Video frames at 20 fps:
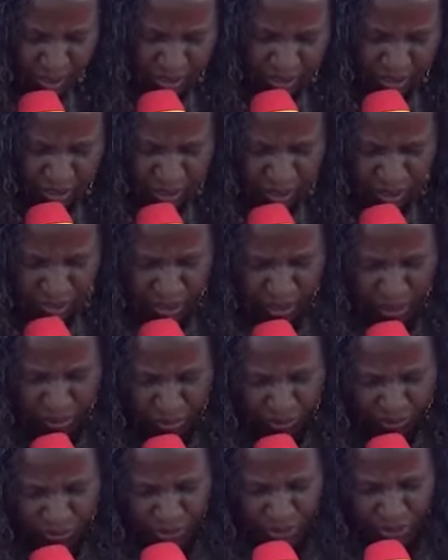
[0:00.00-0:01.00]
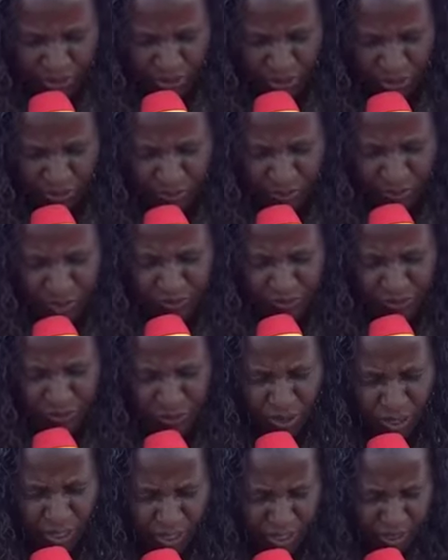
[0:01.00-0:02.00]
In the name of Jesus Christ, pray for
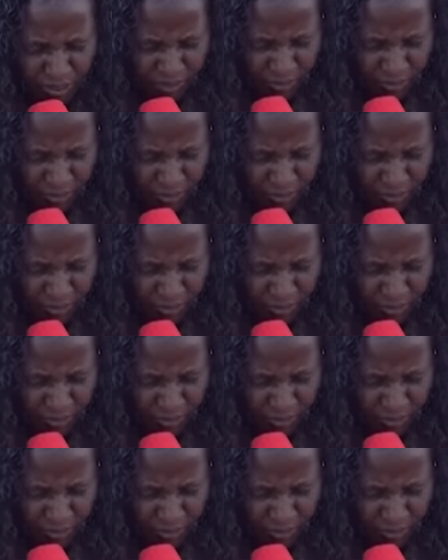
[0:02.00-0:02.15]
her.